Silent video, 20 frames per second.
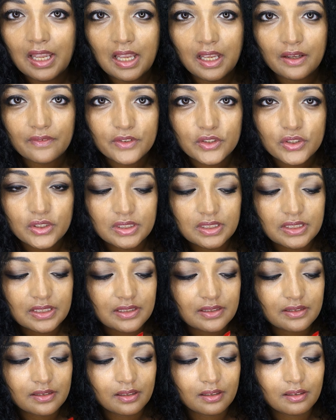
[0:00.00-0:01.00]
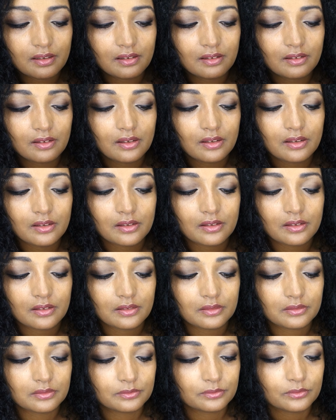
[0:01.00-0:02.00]
I've just
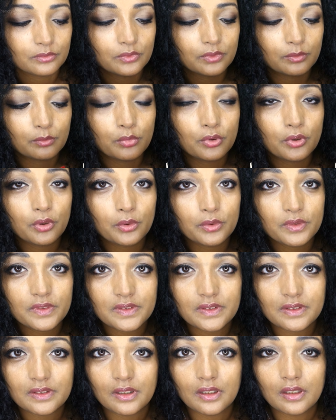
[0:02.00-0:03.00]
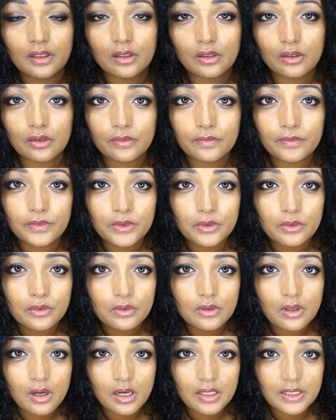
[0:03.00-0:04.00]
brought a
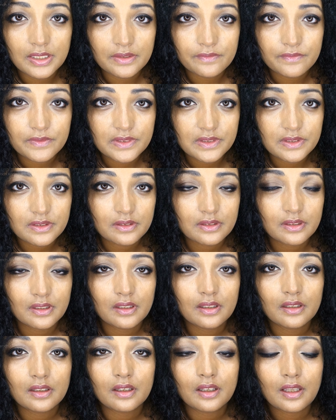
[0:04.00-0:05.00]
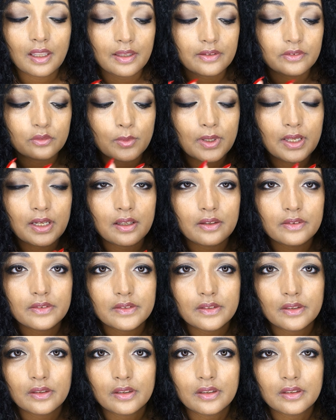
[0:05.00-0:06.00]
few olives, as well
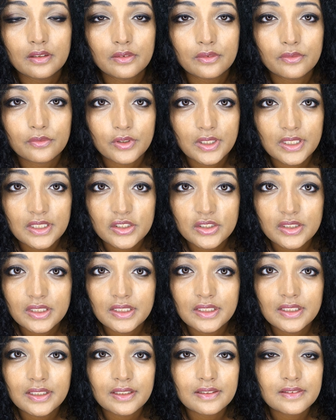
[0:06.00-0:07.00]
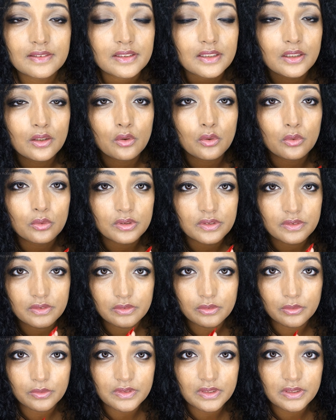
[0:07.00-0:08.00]
as a French delicacy called
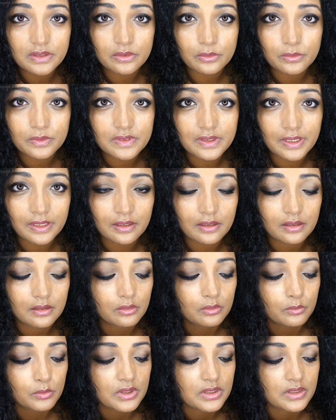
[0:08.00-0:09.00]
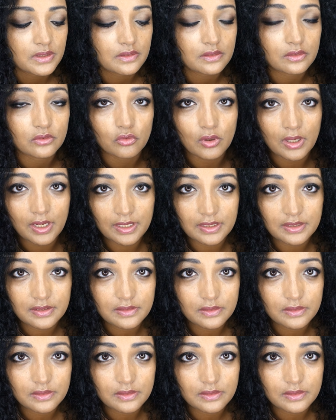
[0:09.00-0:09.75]
saucisson sec, which is dried